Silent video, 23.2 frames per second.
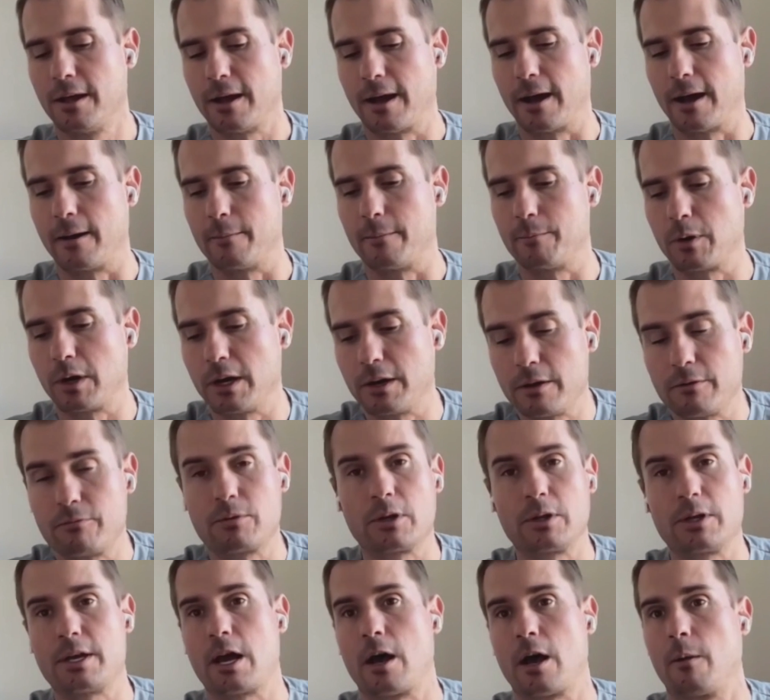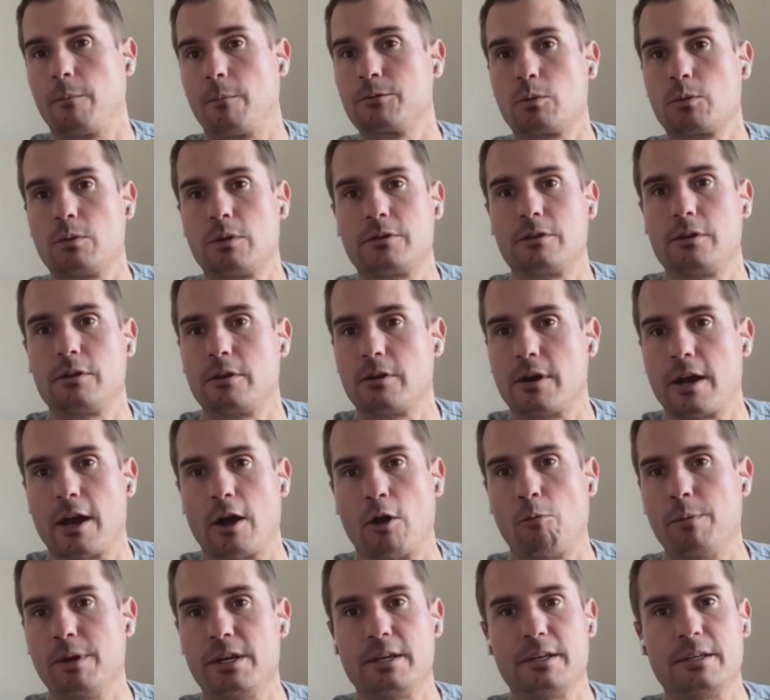But it really helps with your
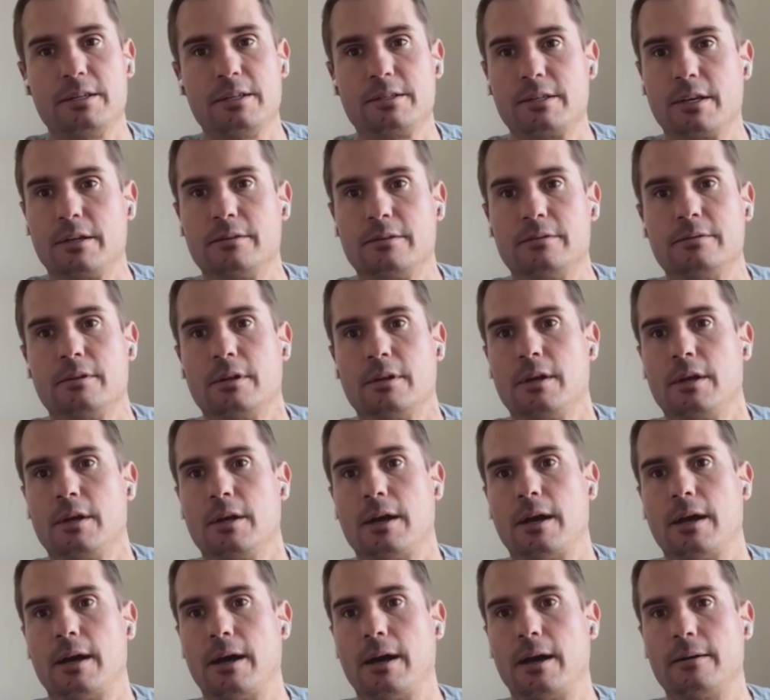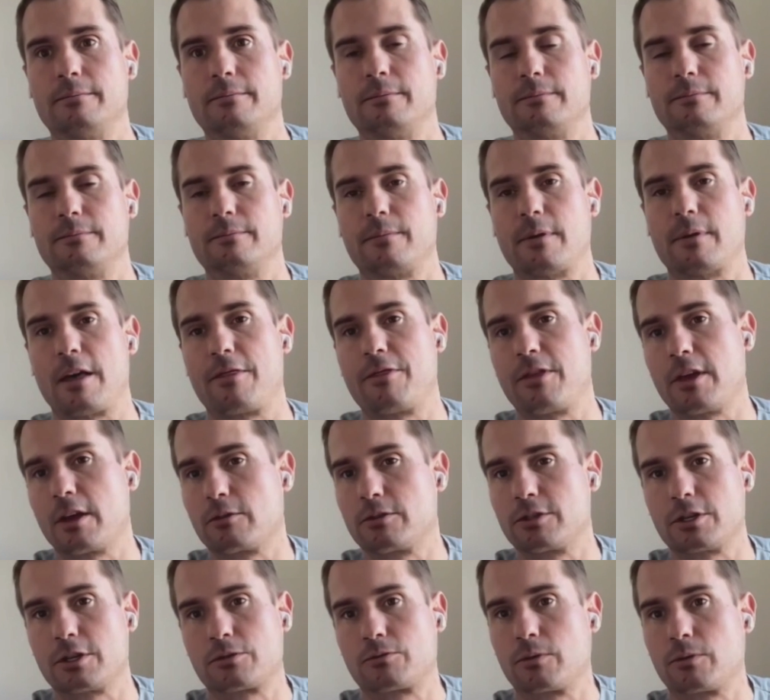LBs. And, I think
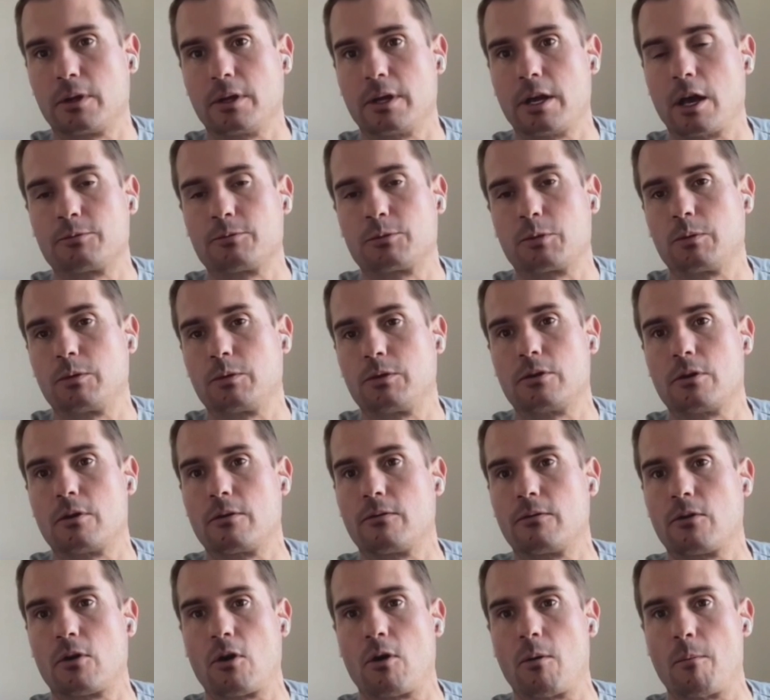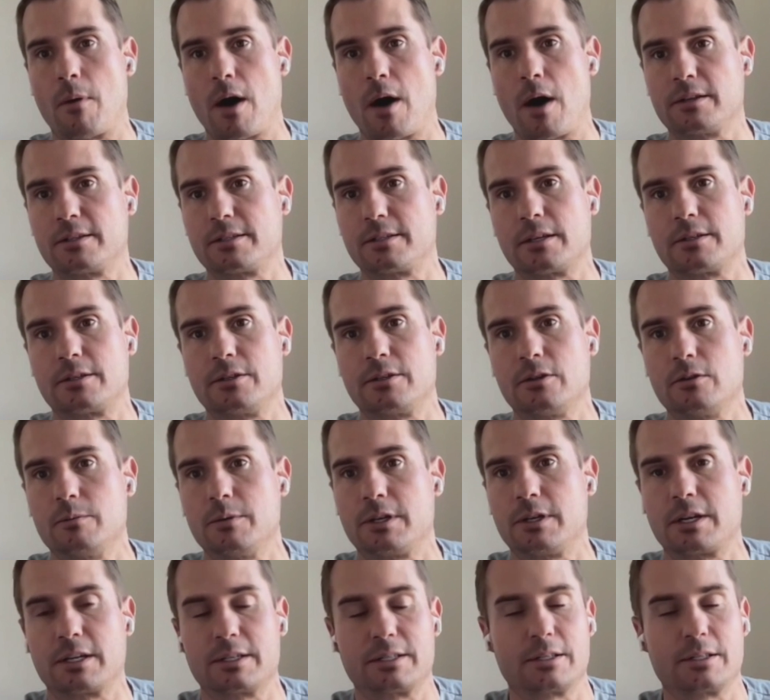just really helps with your overall mindset too,
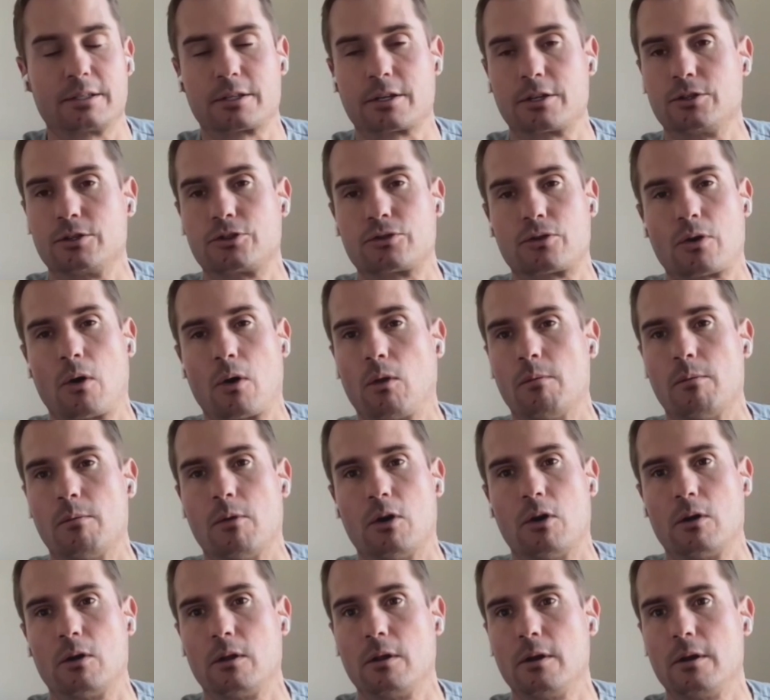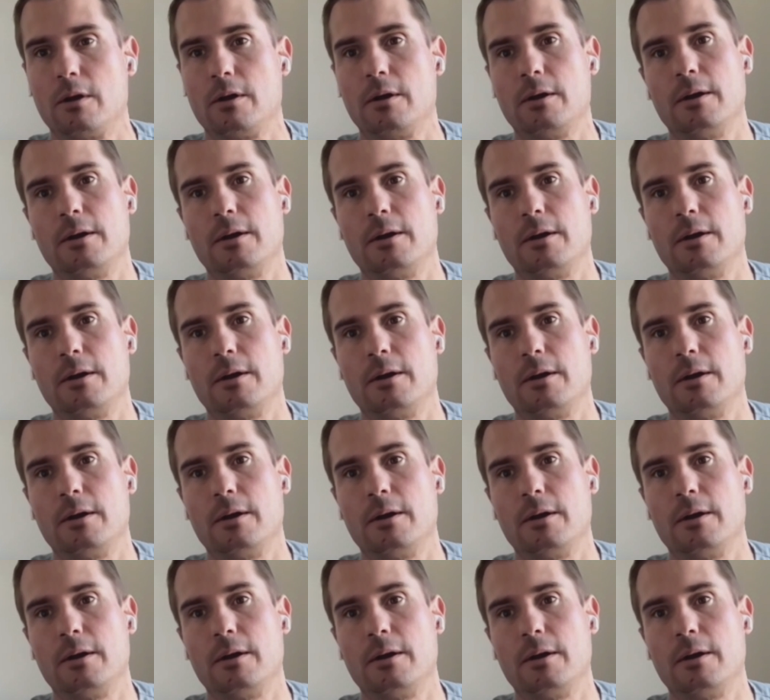because it's controllable.